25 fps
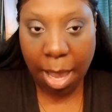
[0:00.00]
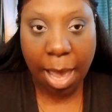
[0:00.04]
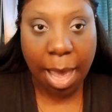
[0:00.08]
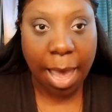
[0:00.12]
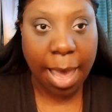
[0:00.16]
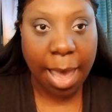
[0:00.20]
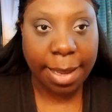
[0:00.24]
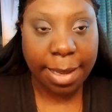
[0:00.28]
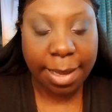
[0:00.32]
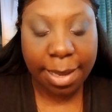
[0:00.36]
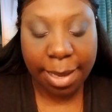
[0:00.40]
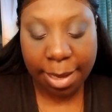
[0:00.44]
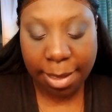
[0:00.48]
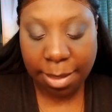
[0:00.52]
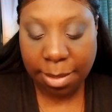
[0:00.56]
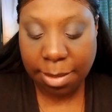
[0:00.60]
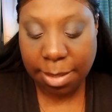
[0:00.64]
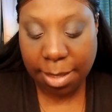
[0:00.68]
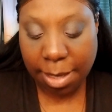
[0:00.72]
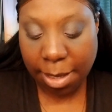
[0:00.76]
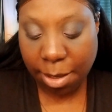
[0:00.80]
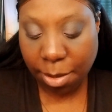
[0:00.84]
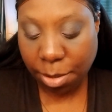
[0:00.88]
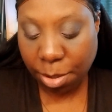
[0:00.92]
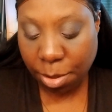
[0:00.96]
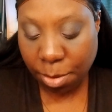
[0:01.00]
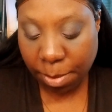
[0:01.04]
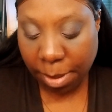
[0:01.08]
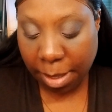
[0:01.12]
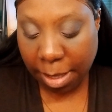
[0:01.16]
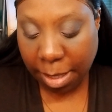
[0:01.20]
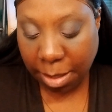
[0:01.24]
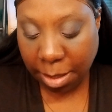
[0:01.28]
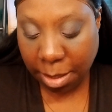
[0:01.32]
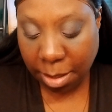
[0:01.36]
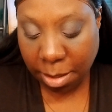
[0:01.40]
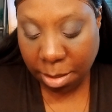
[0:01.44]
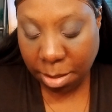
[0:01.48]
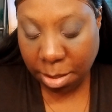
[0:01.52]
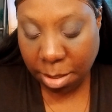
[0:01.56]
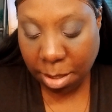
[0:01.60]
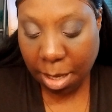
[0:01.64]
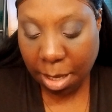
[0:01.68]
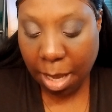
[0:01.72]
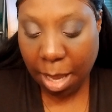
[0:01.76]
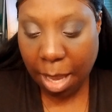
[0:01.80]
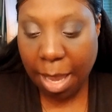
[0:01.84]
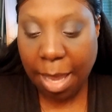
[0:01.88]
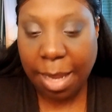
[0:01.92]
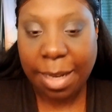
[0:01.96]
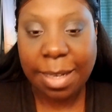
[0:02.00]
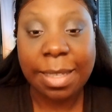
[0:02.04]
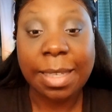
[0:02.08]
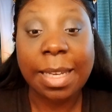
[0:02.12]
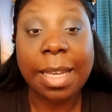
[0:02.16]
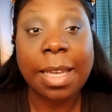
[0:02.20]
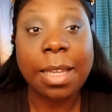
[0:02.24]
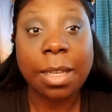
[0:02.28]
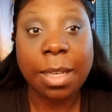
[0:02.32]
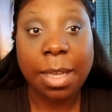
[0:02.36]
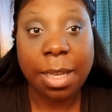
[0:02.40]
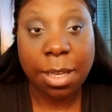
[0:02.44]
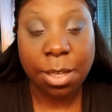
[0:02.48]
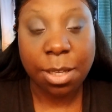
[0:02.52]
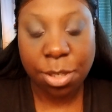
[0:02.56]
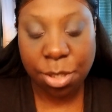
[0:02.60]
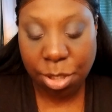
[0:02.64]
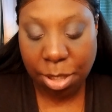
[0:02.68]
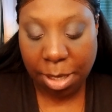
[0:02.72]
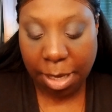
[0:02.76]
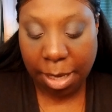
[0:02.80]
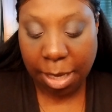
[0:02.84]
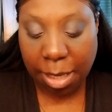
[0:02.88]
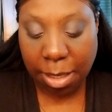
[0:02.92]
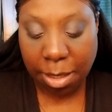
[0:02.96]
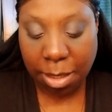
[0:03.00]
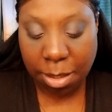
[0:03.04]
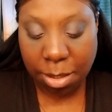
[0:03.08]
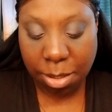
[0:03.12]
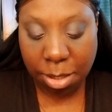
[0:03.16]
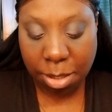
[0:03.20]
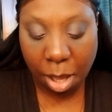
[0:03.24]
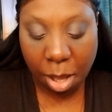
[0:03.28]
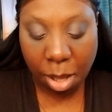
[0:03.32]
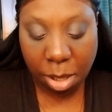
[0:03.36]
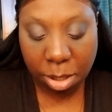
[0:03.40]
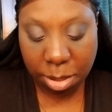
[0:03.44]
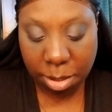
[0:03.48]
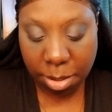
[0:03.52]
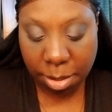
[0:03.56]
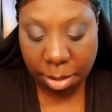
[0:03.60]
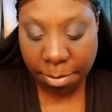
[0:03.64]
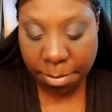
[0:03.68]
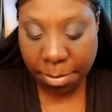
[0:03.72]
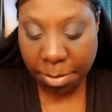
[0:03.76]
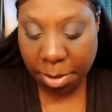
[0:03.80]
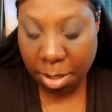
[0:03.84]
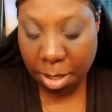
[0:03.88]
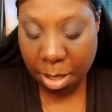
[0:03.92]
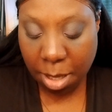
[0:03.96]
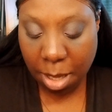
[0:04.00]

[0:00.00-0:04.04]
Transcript: I can't tell you, it is delish. It is awesome.